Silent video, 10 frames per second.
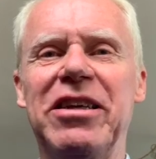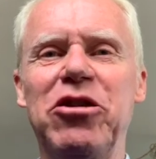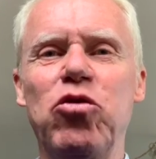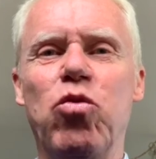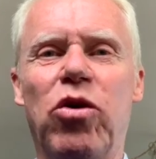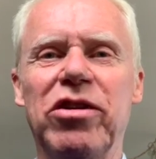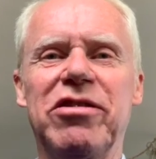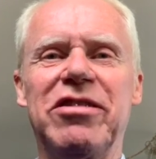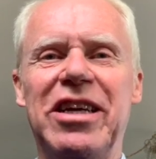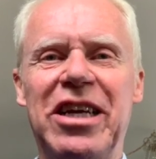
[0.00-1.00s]
you
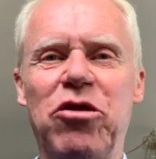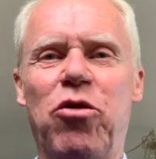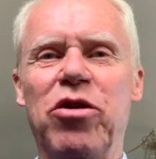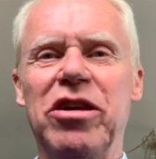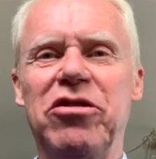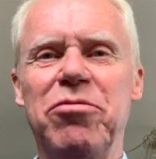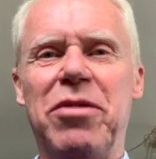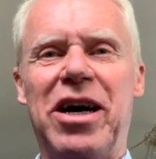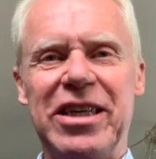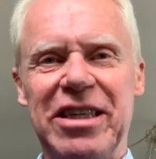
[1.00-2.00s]
want in order to
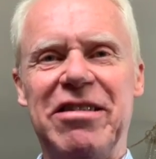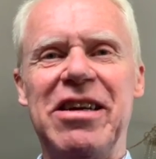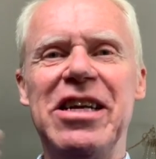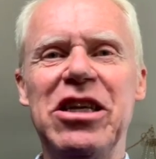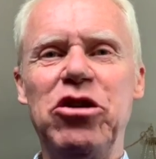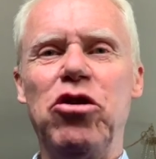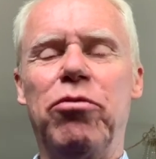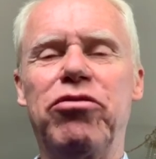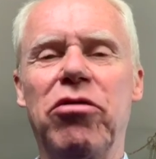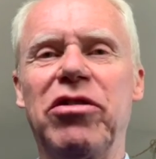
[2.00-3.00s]
market your
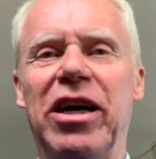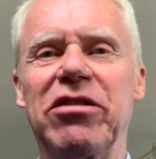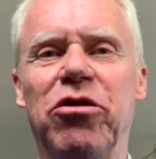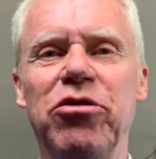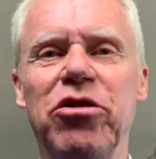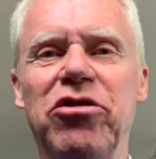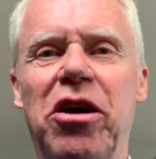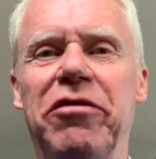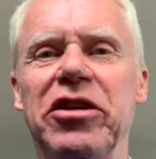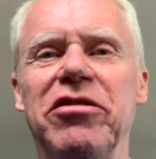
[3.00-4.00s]
product or your
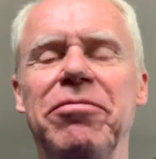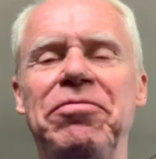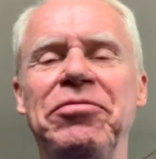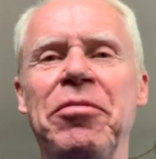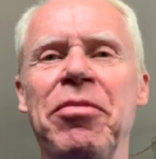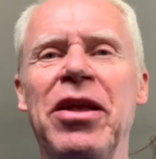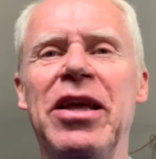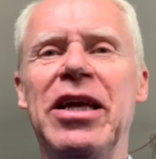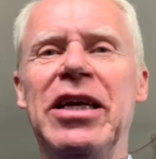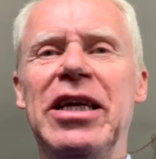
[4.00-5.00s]
service.
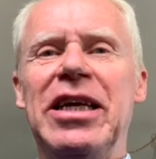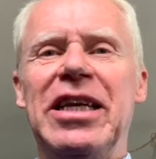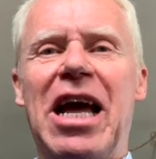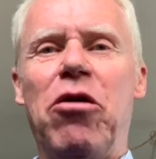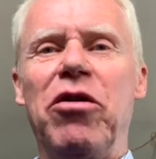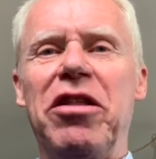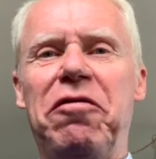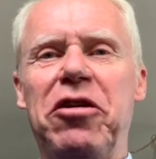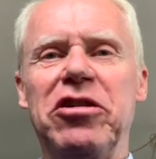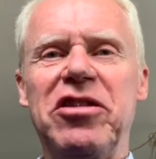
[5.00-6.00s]
Now, the
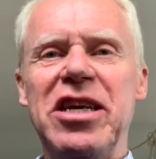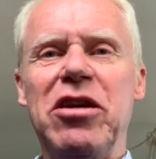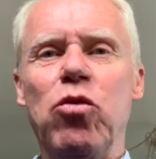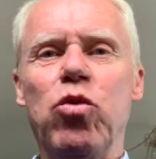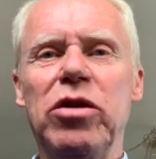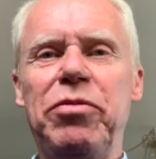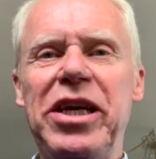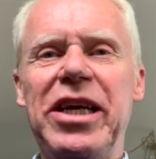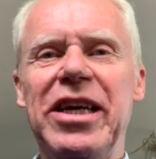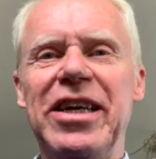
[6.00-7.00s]
first thing would
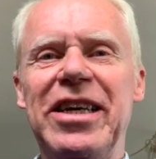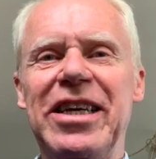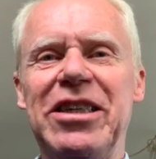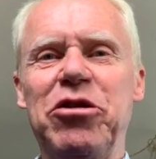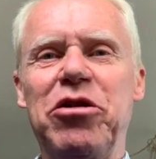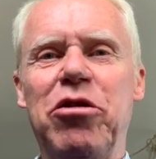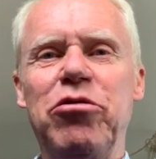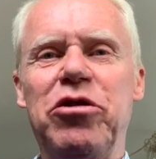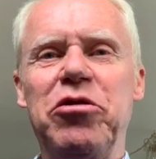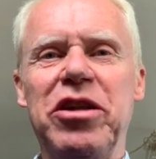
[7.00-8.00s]
be to go
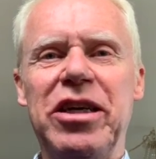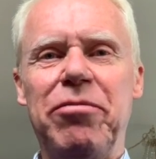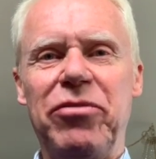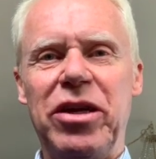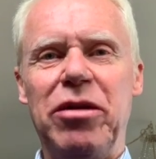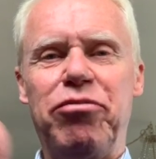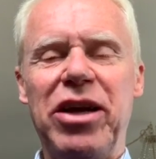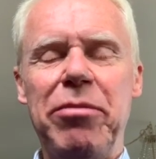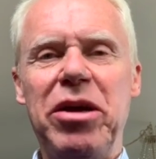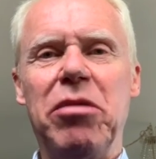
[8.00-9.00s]
to the
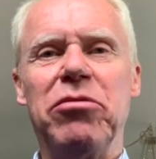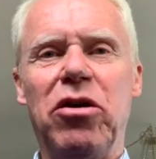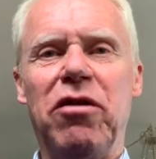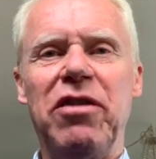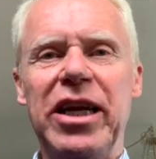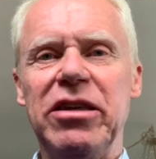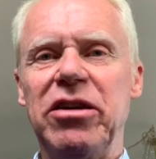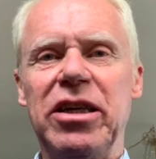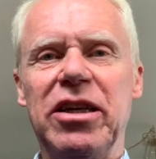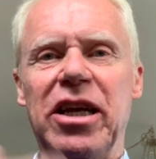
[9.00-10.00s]
premium of
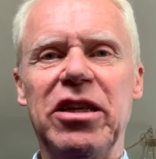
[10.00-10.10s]
LinkedIn. That